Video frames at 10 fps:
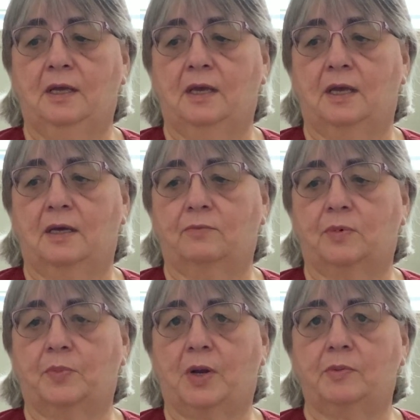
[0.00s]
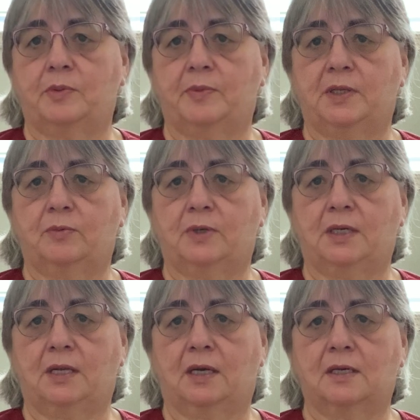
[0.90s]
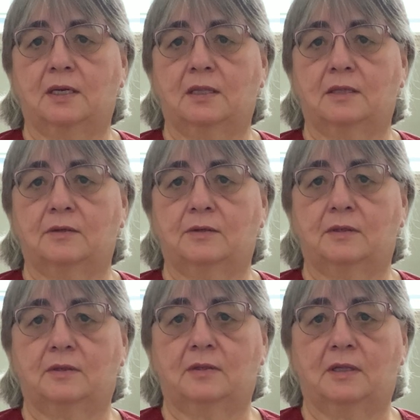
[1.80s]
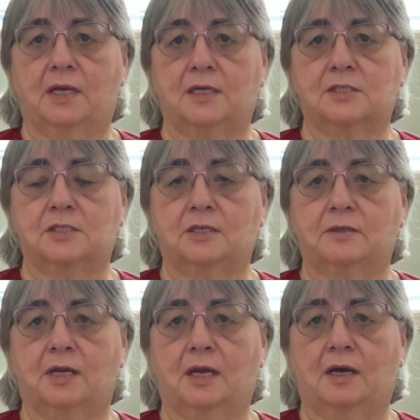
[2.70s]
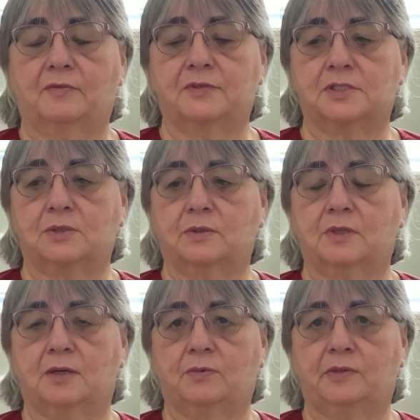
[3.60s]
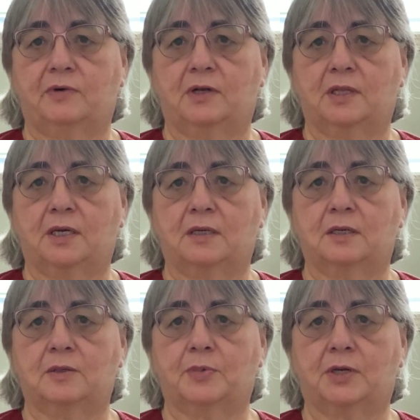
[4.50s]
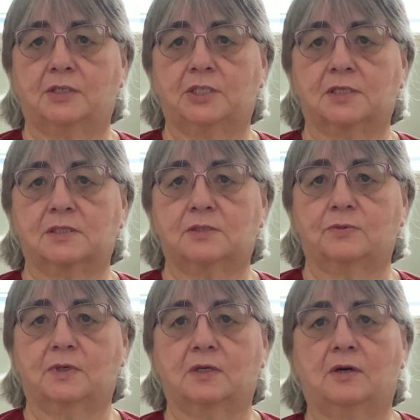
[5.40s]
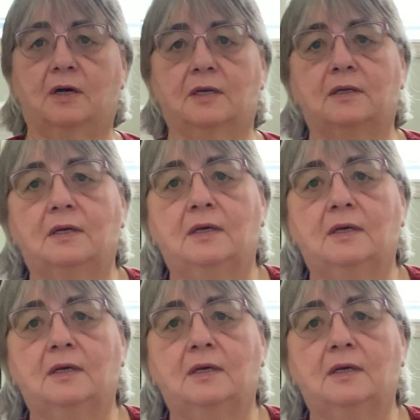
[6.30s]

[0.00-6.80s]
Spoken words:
And we're probably really lucky that the last year and a half or so that we've all had our projects to work on.